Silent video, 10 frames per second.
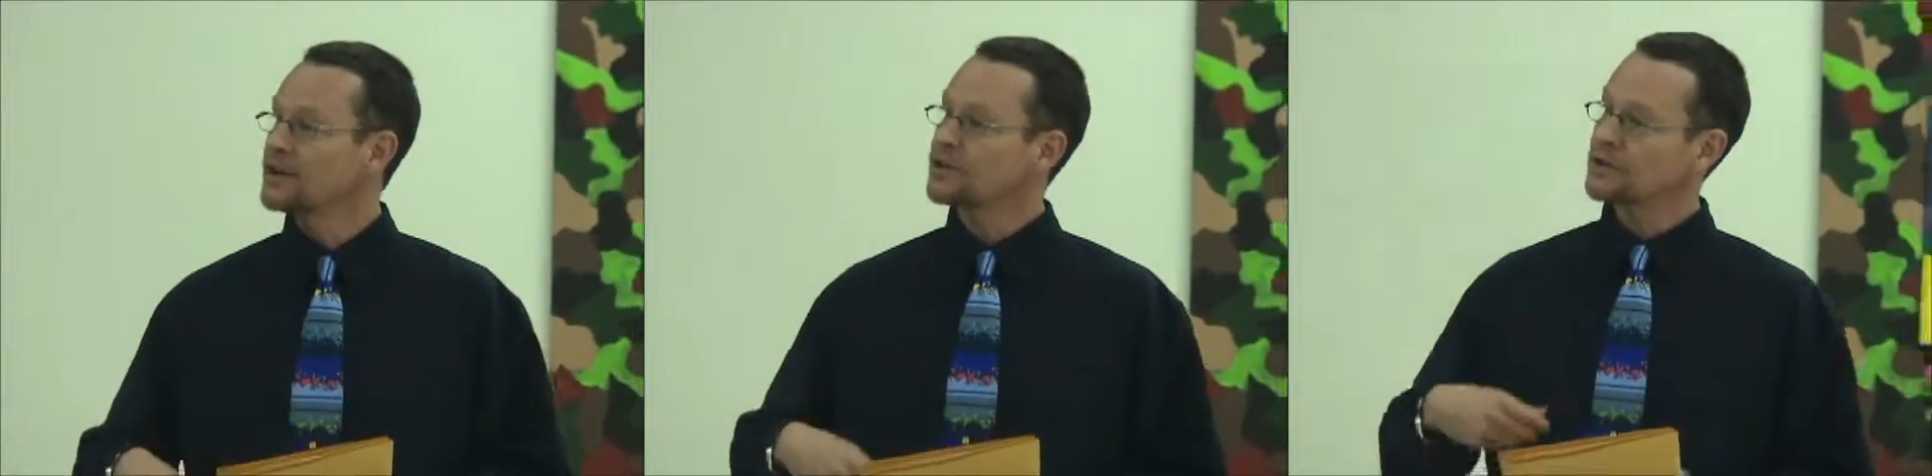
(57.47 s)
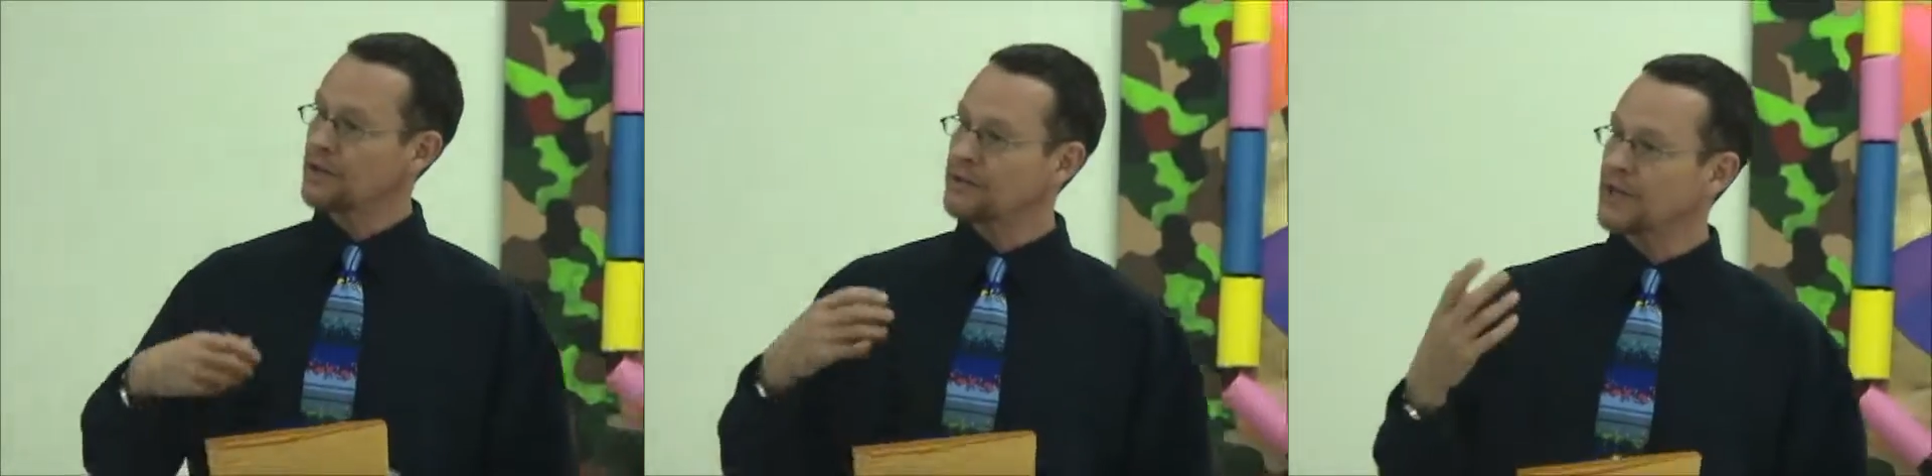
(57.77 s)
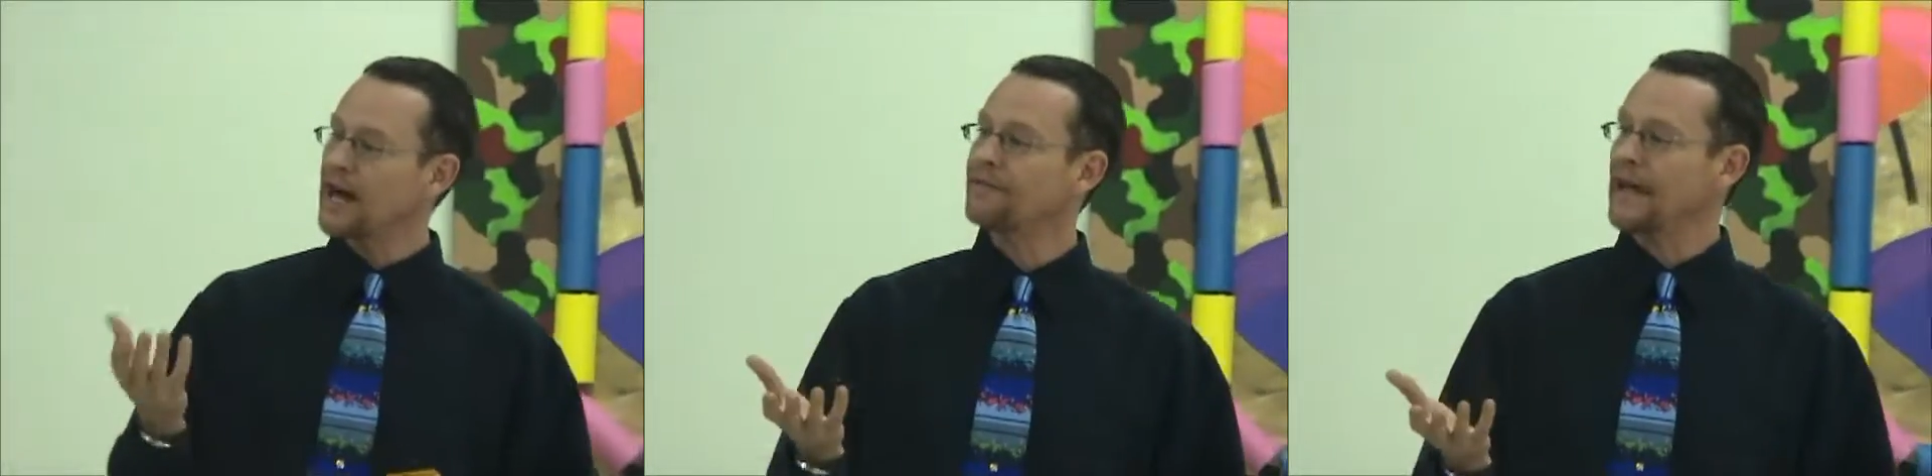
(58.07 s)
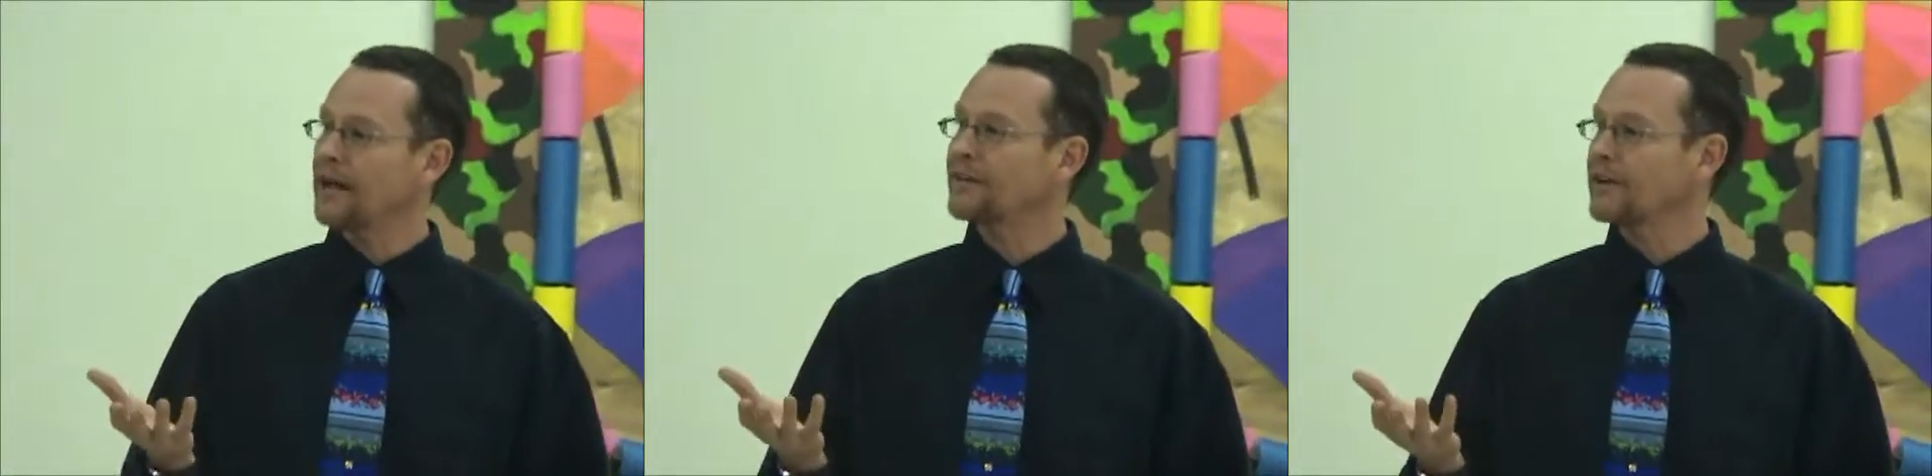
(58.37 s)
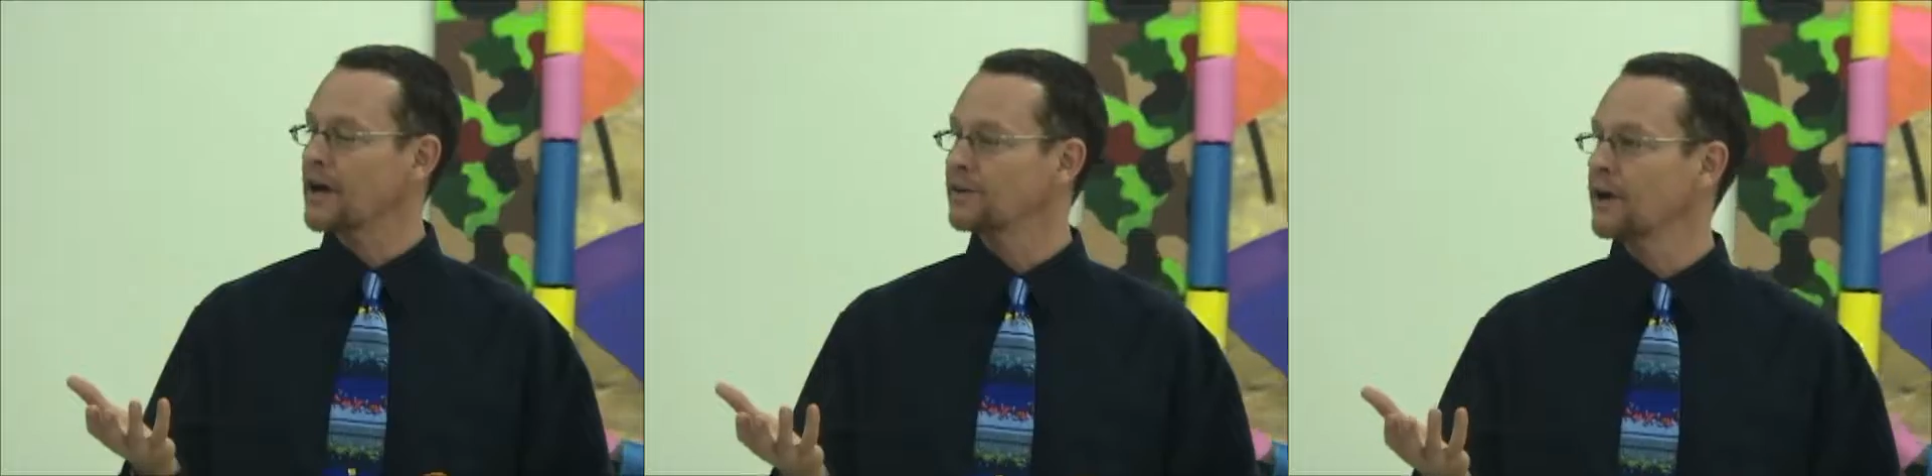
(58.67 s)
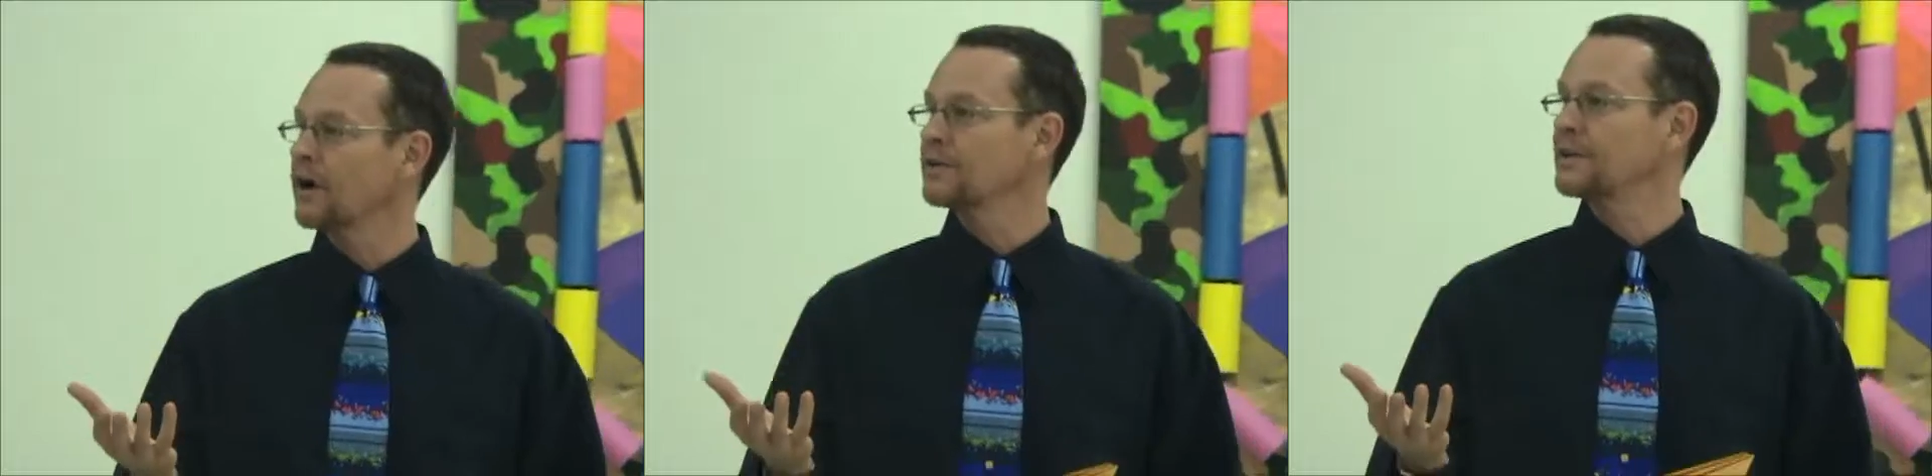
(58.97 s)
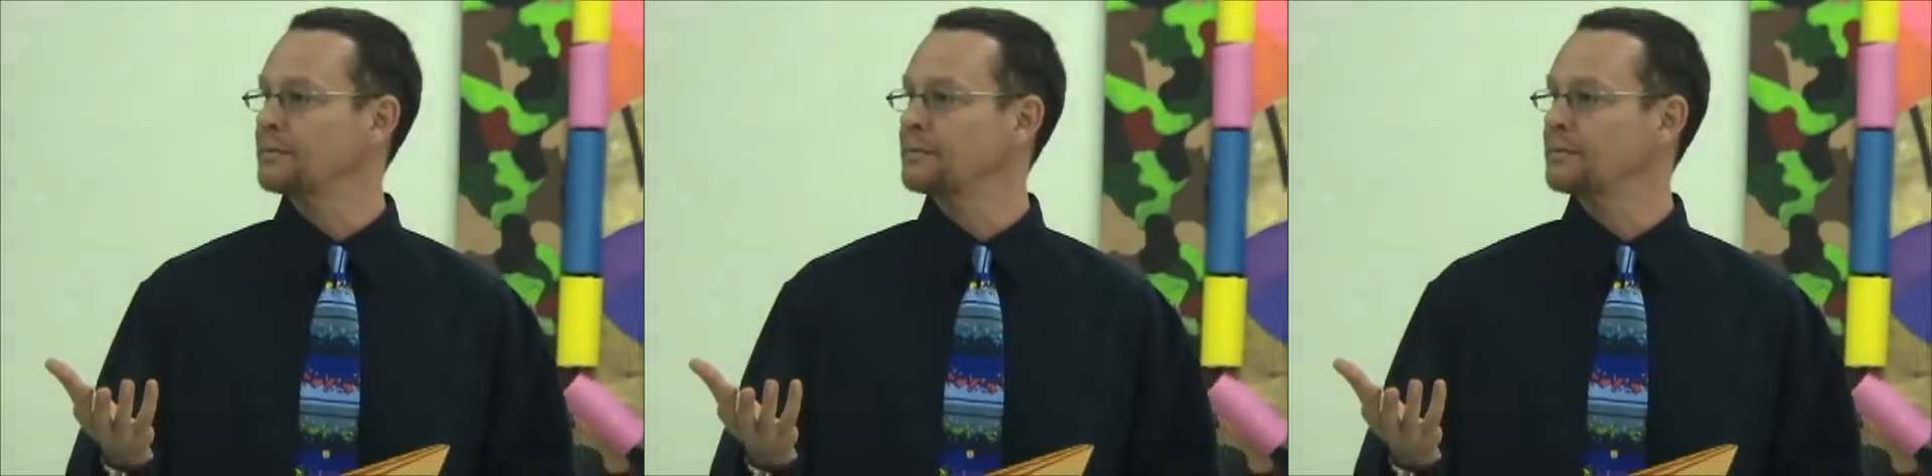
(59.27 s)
So she was often out there on her own